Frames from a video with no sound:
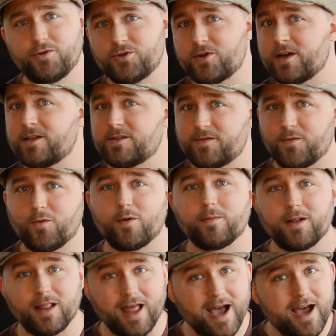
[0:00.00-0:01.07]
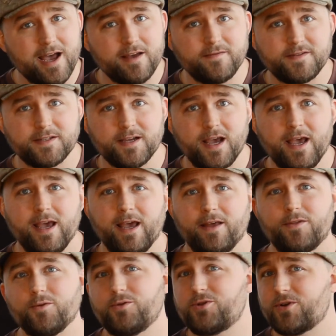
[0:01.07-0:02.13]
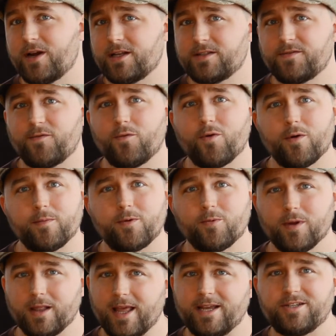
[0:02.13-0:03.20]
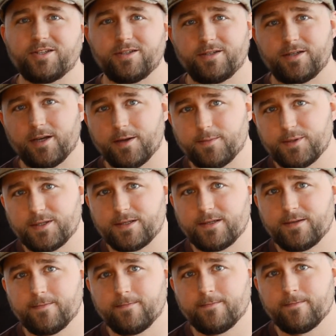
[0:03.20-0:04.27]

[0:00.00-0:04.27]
transformed lives and through transformed relationships.